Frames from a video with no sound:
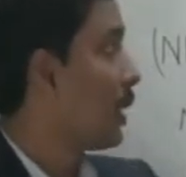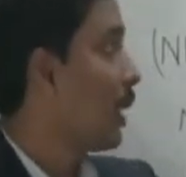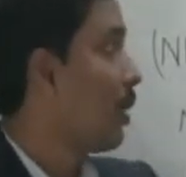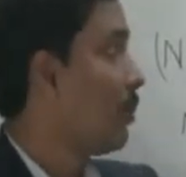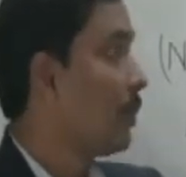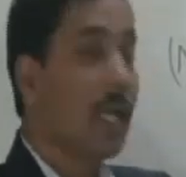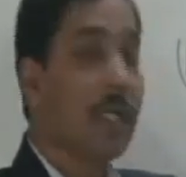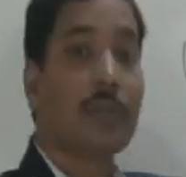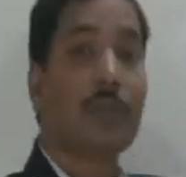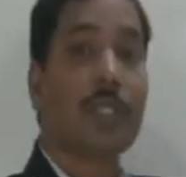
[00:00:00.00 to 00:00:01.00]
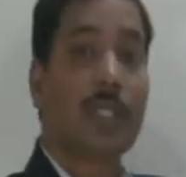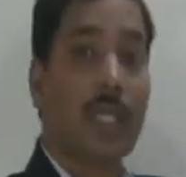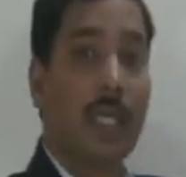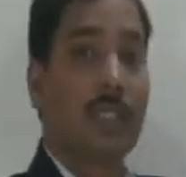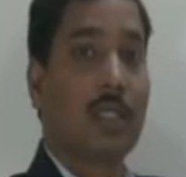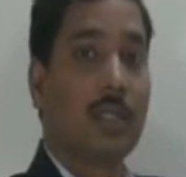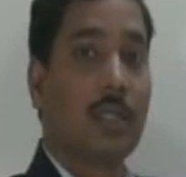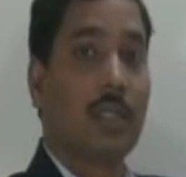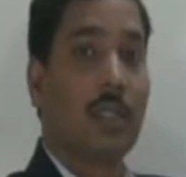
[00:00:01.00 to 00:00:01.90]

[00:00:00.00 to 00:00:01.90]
same nitrogen gas.